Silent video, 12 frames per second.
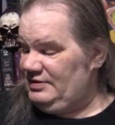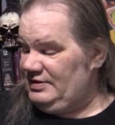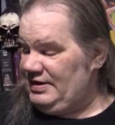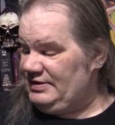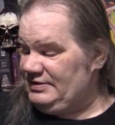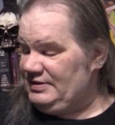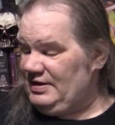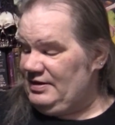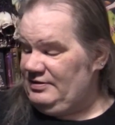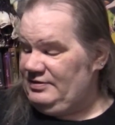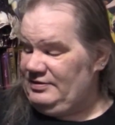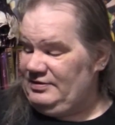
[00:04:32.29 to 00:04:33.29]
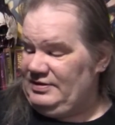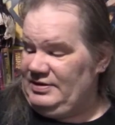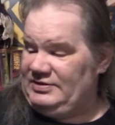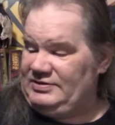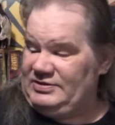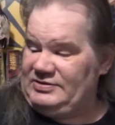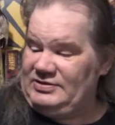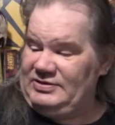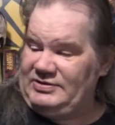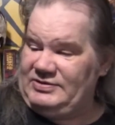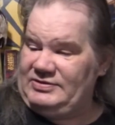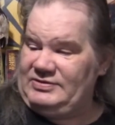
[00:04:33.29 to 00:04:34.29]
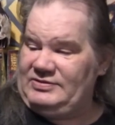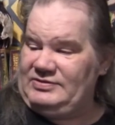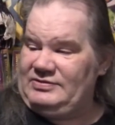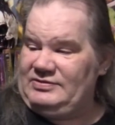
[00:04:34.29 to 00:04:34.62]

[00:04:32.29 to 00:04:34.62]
At, it just looks.